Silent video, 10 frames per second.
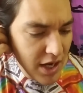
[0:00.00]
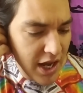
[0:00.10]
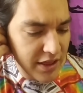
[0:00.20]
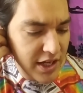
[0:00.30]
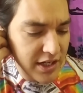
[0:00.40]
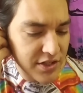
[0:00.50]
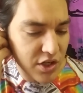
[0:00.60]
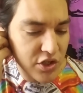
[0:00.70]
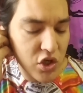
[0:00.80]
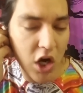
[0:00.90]
And then he
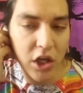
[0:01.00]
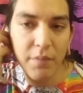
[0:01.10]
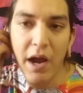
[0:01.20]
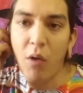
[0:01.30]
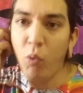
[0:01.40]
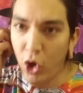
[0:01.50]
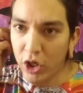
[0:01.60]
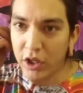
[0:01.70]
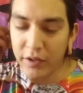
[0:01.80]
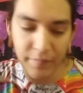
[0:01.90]
starts talking about
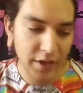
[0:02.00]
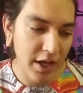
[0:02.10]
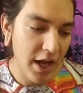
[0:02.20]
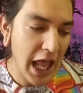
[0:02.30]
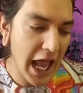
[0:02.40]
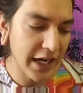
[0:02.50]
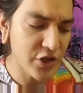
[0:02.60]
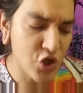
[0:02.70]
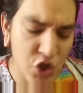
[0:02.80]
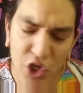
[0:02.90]
work. And
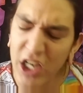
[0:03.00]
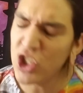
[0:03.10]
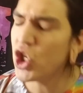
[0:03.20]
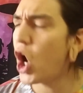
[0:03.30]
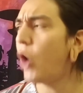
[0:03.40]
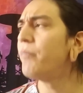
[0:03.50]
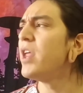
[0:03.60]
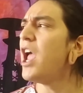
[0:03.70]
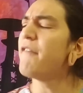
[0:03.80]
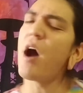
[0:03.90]
he's just like, "You know,
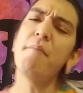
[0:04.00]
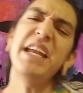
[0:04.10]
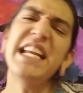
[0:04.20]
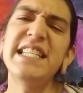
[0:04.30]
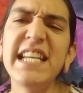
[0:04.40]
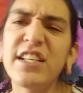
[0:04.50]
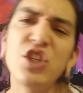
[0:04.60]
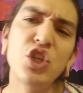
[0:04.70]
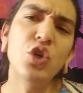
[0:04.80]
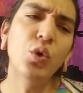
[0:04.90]
if I'm being a dick
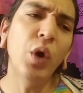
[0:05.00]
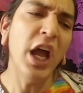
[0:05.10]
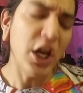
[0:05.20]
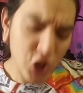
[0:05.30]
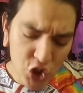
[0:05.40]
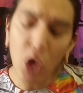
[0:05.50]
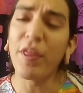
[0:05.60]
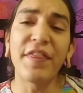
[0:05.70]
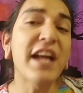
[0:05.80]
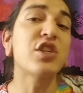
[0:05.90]
to you, just know
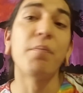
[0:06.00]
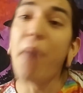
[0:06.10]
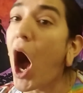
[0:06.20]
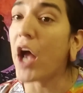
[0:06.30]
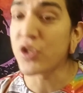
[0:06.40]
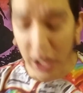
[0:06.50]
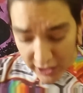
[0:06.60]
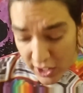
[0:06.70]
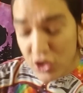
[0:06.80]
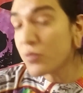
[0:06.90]
that that's a boss. Like,
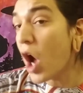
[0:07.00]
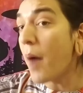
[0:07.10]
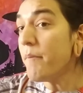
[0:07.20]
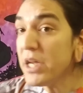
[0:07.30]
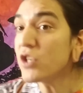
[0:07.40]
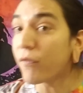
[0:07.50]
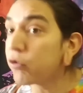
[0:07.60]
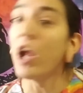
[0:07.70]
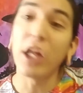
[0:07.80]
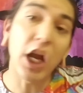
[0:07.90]
that's not me as a
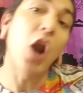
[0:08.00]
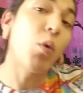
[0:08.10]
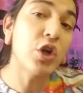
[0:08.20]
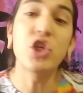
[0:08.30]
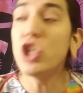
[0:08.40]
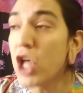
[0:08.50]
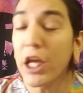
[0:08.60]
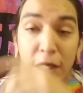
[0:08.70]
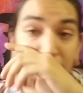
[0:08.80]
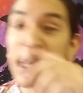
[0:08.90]
friend. Like, I don't want you to
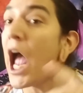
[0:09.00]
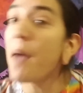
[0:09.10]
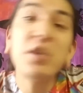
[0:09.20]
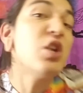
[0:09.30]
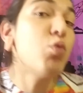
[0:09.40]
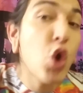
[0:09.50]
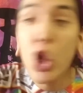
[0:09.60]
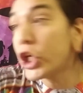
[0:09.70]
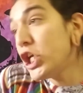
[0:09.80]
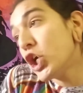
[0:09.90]
take anything that happens at
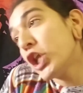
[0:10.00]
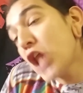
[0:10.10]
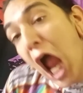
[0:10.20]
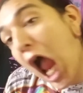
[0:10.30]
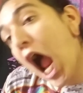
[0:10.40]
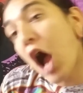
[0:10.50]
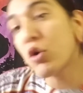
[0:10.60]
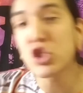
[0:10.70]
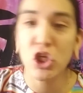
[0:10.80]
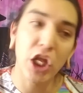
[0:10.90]
work here at the house."